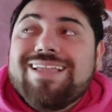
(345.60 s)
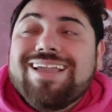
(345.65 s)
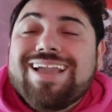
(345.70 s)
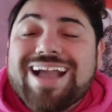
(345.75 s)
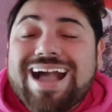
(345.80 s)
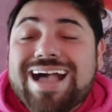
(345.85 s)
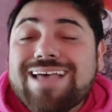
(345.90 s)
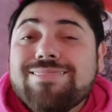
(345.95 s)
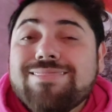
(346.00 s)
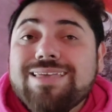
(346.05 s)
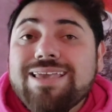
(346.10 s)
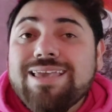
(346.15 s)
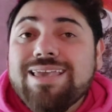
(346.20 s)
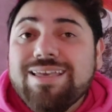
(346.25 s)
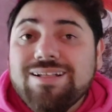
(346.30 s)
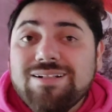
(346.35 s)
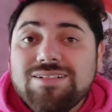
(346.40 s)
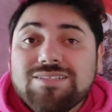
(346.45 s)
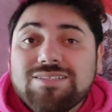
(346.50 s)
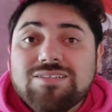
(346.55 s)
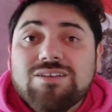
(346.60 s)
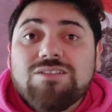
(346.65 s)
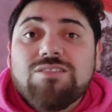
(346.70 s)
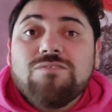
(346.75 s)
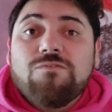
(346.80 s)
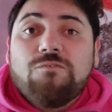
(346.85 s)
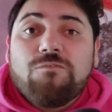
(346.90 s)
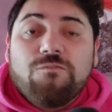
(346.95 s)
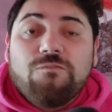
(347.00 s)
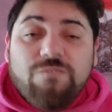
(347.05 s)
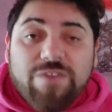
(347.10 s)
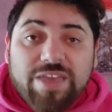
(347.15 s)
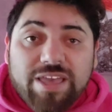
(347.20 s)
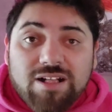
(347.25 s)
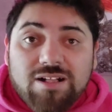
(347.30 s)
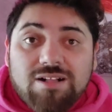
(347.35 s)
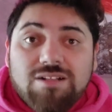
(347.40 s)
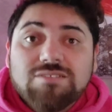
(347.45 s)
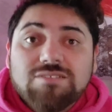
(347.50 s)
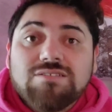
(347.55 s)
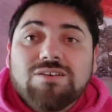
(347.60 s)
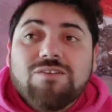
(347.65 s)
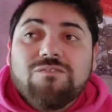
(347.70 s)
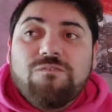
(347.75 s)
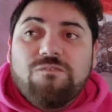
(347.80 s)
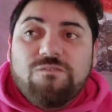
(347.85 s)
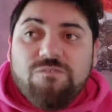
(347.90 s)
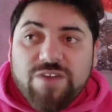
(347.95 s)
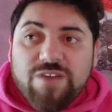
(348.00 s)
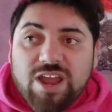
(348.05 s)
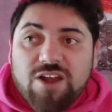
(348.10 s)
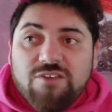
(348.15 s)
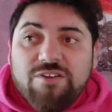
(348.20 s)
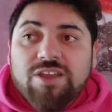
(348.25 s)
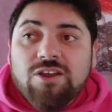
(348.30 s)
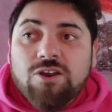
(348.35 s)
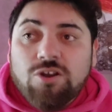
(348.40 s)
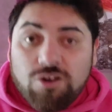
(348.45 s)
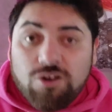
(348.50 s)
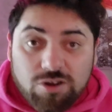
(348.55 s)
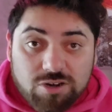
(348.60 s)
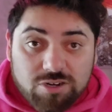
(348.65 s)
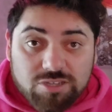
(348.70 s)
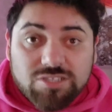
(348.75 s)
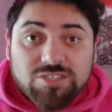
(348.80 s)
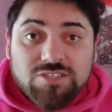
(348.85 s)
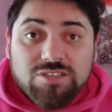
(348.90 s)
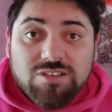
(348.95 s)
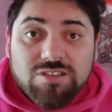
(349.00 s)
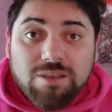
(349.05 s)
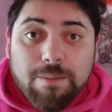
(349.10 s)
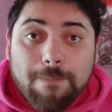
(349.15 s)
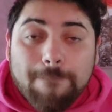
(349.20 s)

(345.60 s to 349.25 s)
Kathy Hilton feels very hurt